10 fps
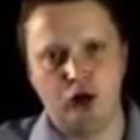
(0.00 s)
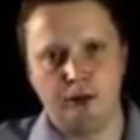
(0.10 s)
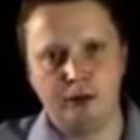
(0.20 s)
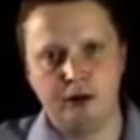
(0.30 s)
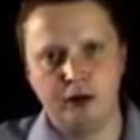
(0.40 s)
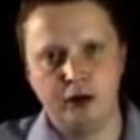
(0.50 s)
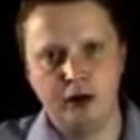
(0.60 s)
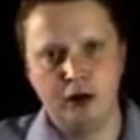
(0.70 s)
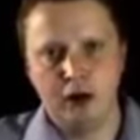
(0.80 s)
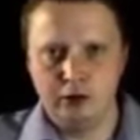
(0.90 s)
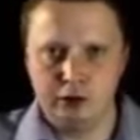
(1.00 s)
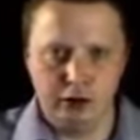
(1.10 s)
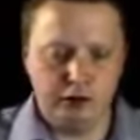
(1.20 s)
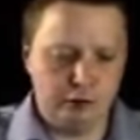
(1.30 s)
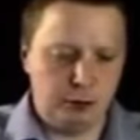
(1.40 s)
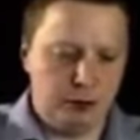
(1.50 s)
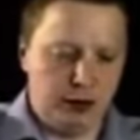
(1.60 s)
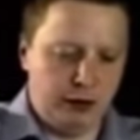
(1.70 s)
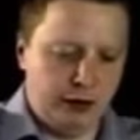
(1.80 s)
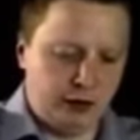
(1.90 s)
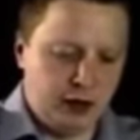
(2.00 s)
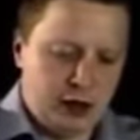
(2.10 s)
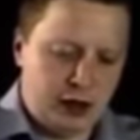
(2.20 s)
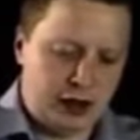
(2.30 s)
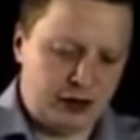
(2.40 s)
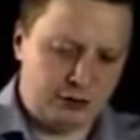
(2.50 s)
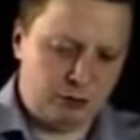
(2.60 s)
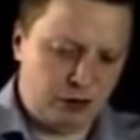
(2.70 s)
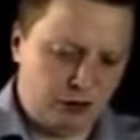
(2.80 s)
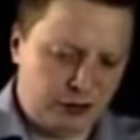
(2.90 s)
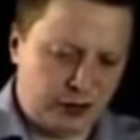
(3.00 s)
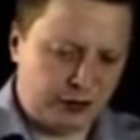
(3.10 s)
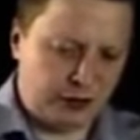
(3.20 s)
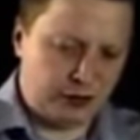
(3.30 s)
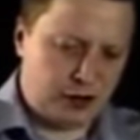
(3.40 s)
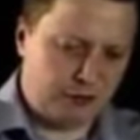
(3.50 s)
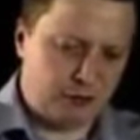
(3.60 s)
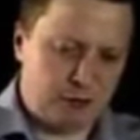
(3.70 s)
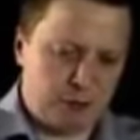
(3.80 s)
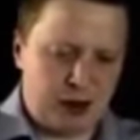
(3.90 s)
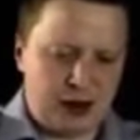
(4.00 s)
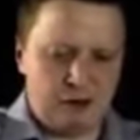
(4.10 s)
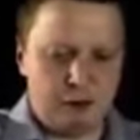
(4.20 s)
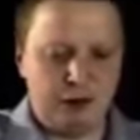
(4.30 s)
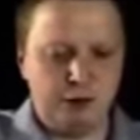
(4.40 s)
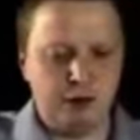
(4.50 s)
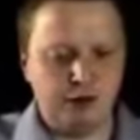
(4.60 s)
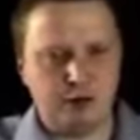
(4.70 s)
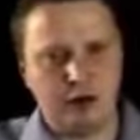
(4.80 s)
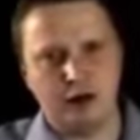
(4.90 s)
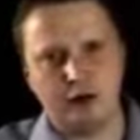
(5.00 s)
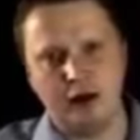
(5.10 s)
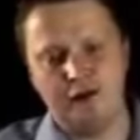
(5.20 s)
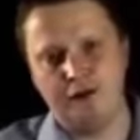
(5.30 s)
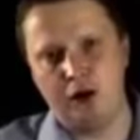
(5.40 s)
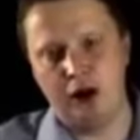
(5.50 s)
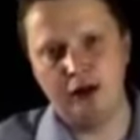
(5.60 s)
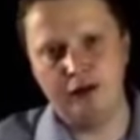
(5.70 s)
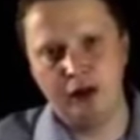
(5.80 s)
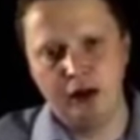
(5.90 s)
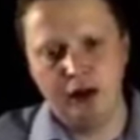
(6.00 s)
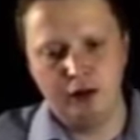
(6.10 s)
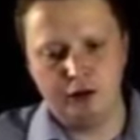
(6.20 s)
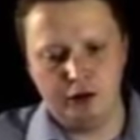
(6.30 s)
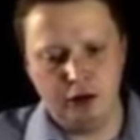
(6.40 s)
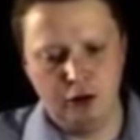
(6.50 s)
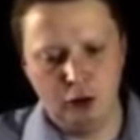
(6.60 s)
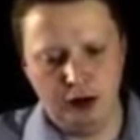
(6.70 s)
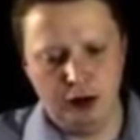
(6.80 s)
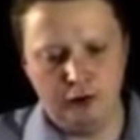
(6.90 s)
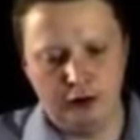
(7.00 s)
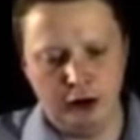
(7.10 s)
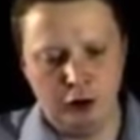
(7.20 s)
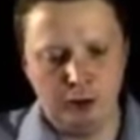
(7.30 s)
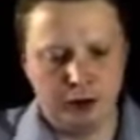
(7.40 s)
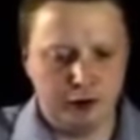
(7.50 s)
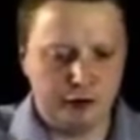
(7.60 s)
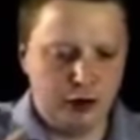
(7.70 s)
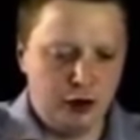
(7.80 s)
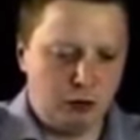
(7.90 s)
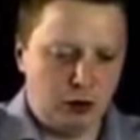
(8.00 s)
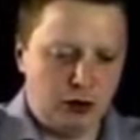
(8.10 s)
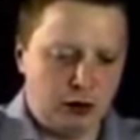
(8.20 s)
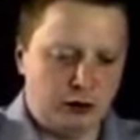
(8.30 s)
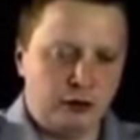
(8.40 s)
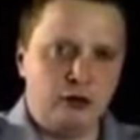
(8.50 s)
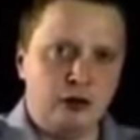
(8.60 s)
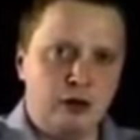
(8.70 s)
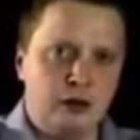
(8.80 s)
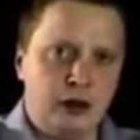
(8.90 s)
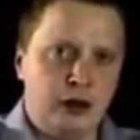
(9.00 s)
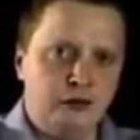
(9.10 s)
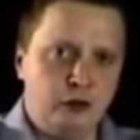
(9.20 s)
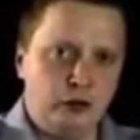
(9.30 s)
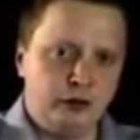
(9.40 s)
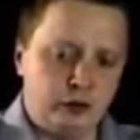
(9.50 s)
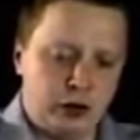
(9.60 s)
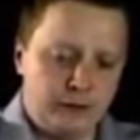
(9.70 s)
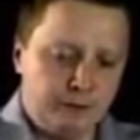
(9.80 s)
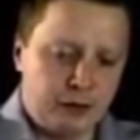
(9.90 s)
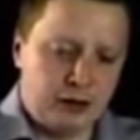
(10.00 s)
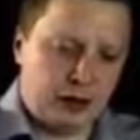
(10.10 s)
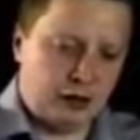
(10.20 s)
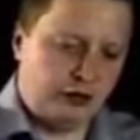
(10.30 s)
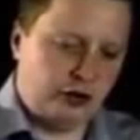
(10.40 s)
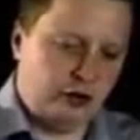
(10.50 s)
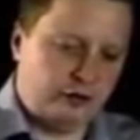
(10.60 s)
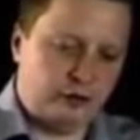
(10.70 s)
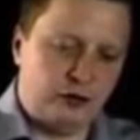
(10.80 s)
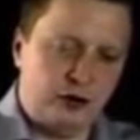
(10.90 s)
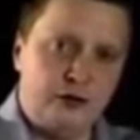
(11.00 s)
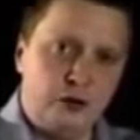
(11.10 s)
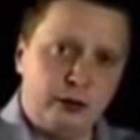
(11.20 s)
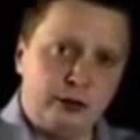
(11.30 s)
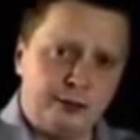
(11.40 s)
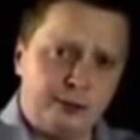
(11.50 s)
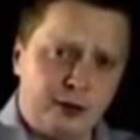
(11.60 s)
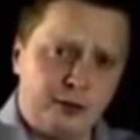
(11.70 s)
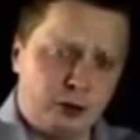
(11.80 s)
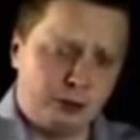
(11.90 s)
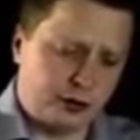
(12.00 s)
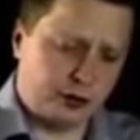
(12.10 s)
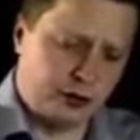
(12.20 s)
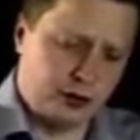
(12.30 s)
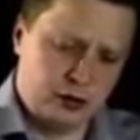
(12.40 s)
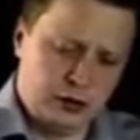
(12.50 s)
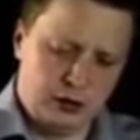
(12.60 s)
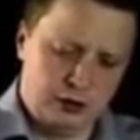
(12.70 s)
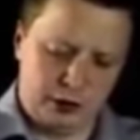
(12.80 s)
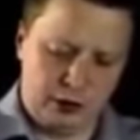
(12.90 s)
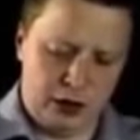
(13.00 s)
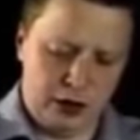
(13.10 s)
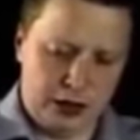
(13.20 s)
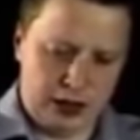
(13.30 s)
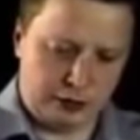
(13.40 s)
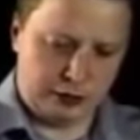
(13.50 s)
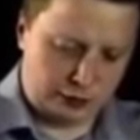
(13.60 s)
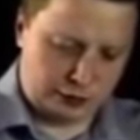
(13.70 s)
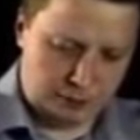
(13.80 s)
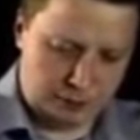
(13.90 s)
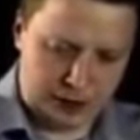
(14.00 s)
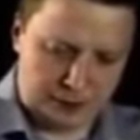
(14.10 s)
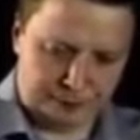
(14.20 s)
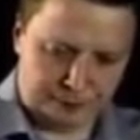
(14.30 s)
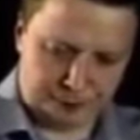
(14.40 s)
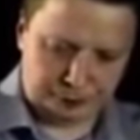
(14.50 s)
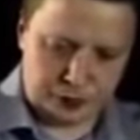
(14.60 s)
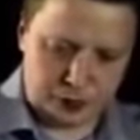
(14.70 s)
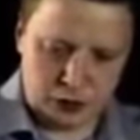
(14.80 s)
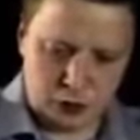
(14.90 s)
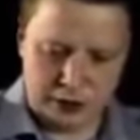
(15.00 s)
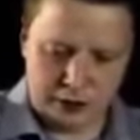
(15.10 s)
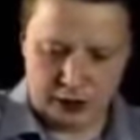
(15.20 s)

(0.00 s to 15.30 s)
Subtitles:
drops. So this is probably a reason. And one thing is, if Black ever plays bishop takes f5, this is not normally ideal because White now has control of the e4 square, and g4 is sometimes an option. So, okay, so let's go back. Queen to